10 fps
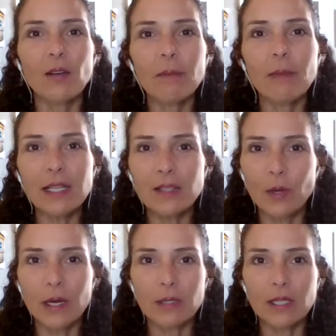going back
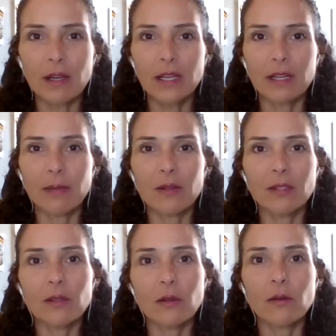to what I was talking
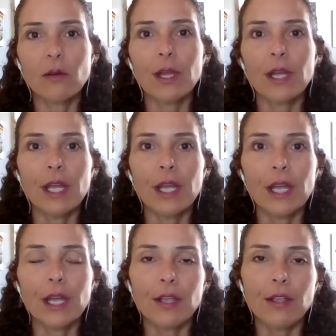about. So
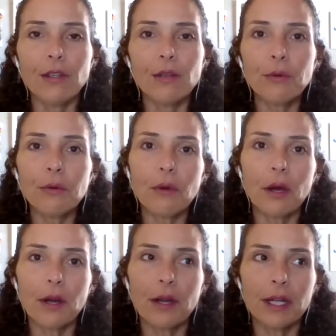you
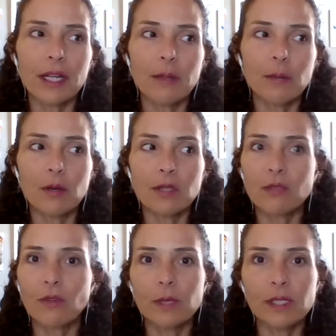are in
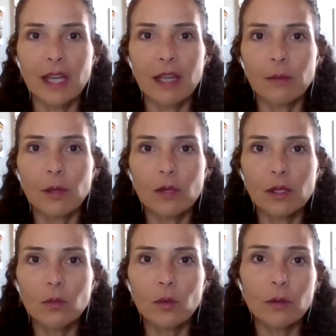hypnosis from the time you're
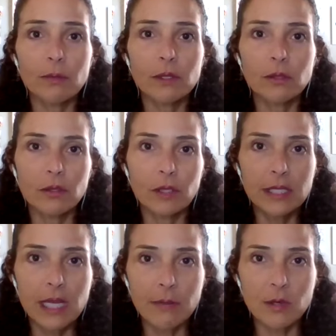in the womb to
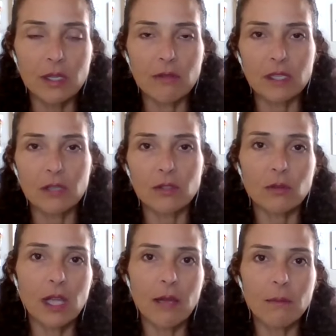the time you're 7 years
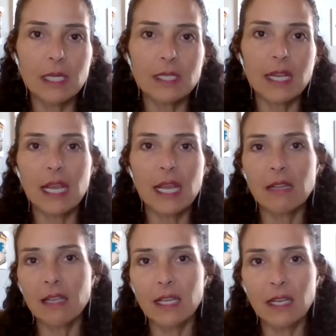old. That means that
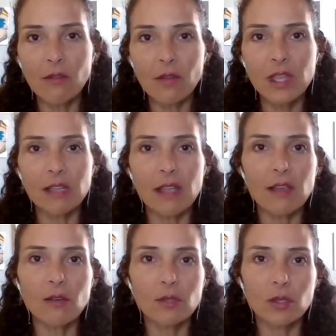anything and everything
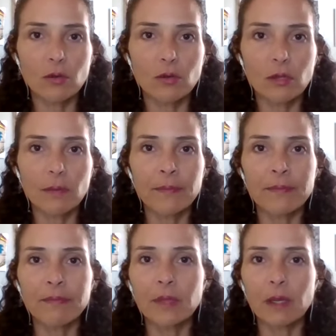that you're told
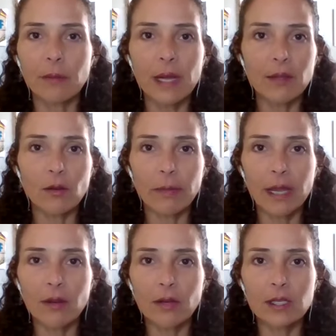by your
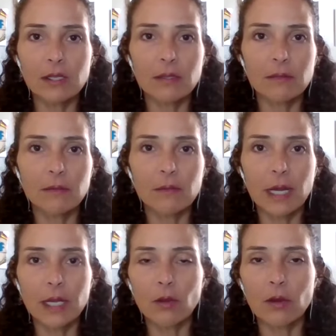parents,
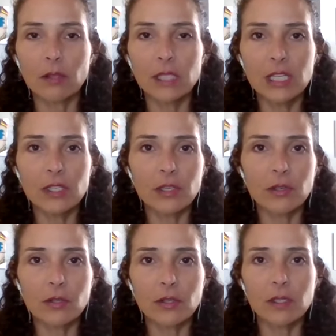by your
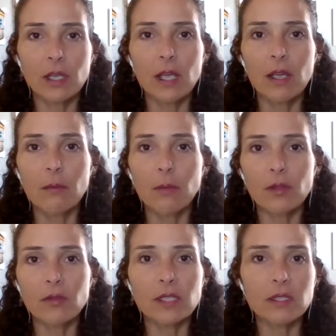teachers,
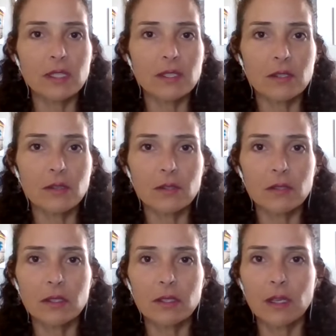brothers and
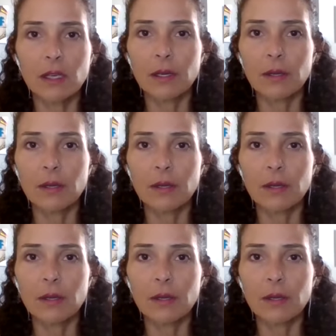sisters,